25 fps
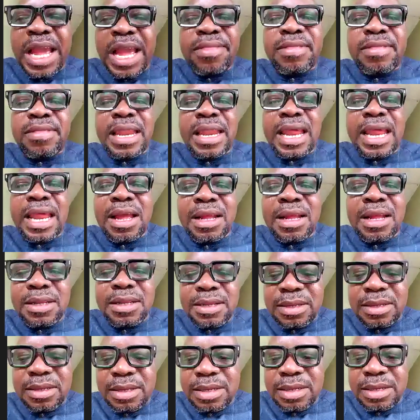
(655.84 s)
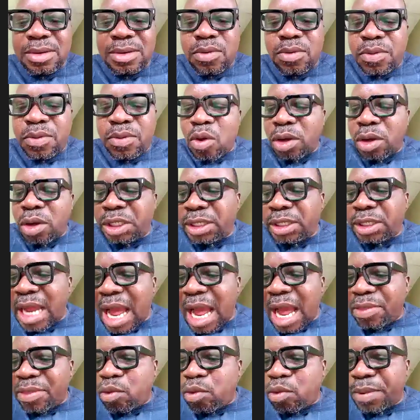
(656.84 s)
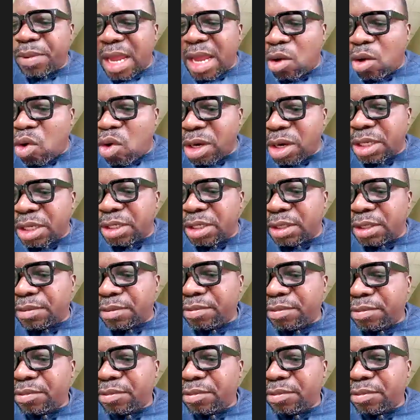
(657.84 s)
external. Such has to be encouraged.